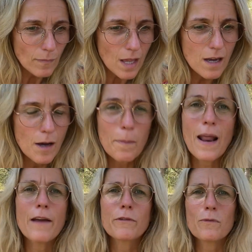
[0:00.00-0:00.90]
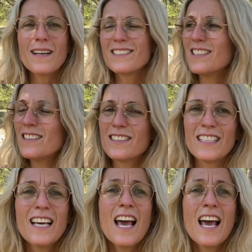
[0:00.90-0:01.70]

apply for residency,